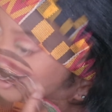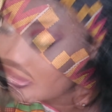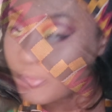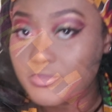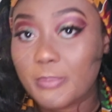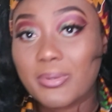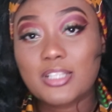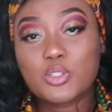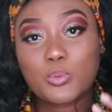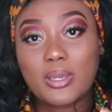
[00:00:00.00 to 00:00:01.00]
to the
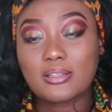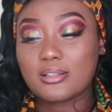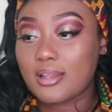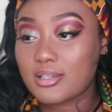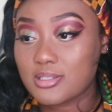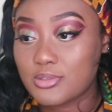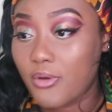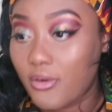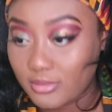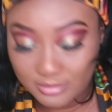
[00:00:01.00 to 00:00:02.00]
parts where the lash is
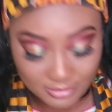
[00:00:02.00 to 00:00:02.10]
on.